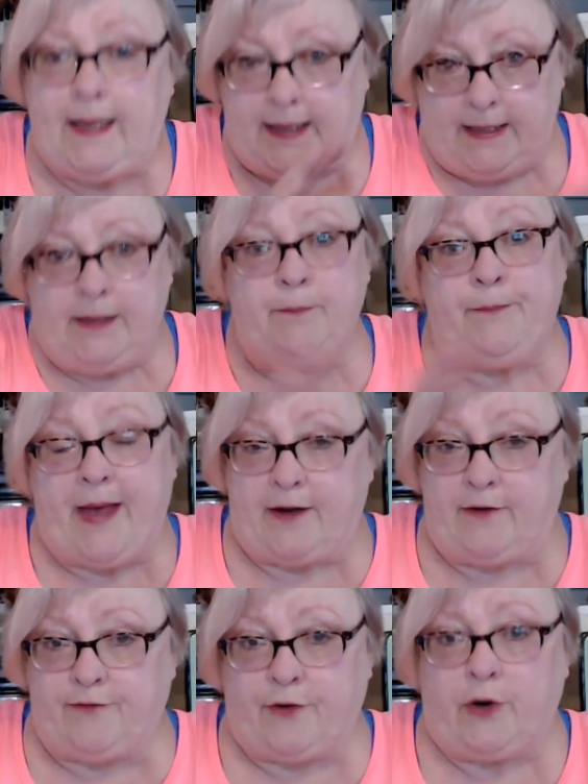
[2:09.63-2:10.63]
in
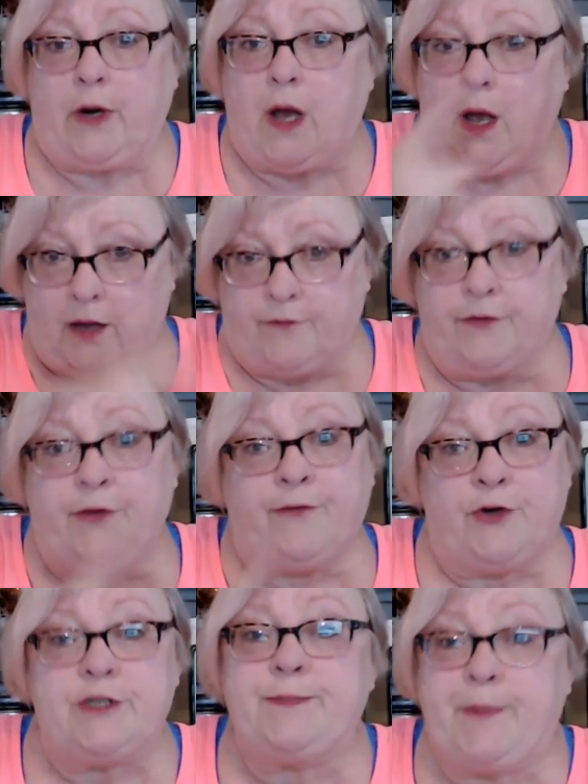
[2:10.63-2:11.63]
Bedford of the
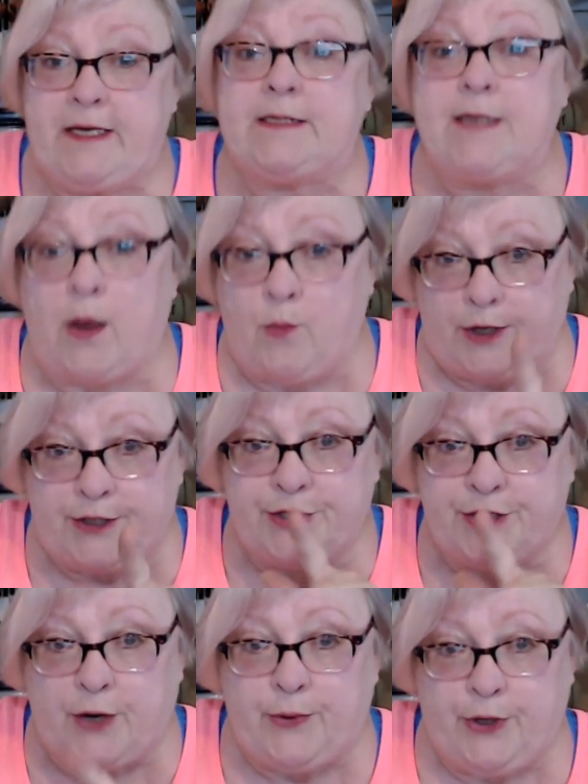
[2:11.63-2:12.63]
first piece I want to
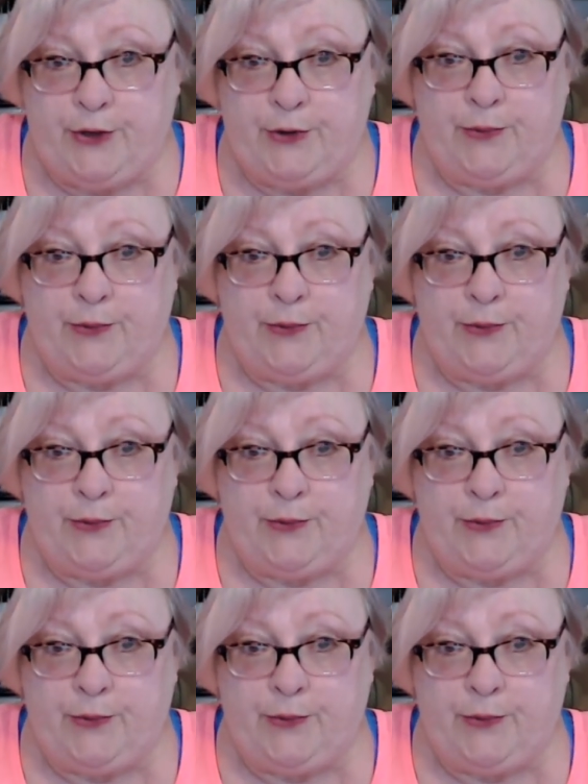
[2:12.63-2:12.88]
show you.